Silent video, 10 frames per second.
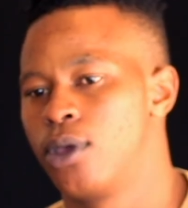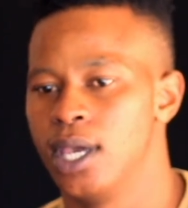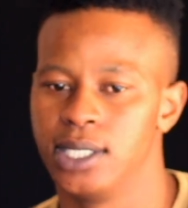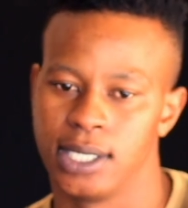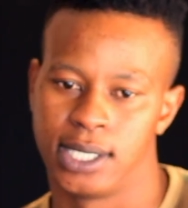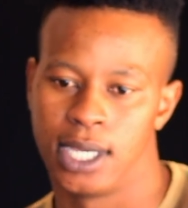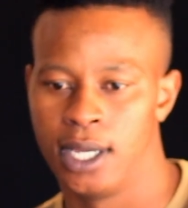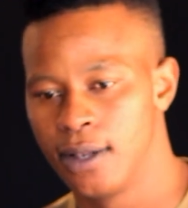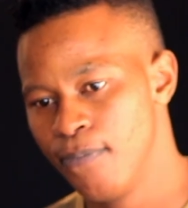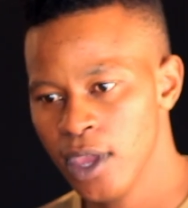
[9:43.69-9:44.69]
okay to
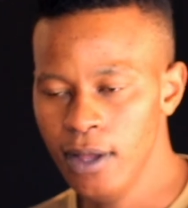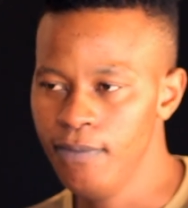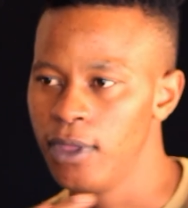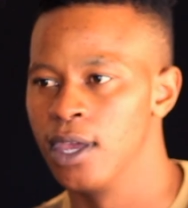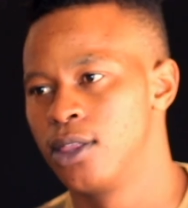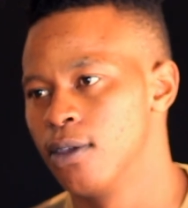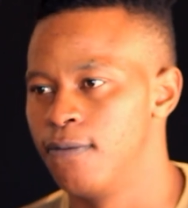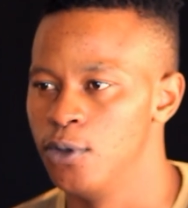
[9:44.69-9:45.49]
a get the